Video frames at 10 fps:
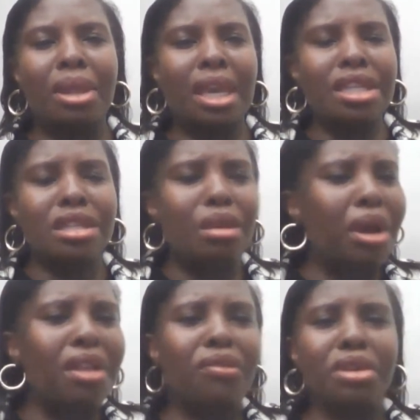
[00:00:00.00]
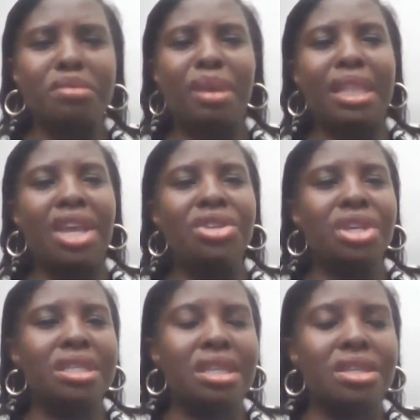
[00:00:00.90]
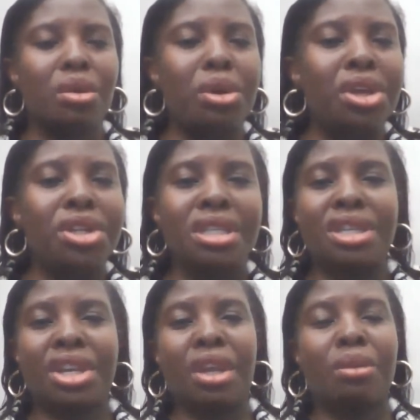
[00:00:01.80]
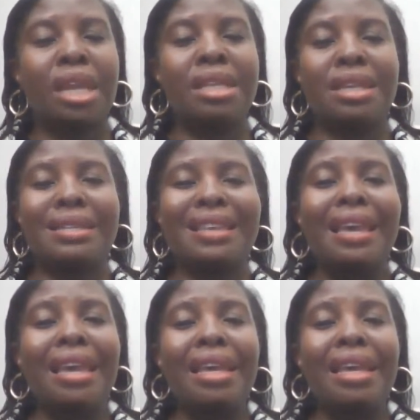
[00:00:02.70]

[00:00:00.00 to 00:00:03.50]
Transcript: whether it's law enforcement agencies or its regulators,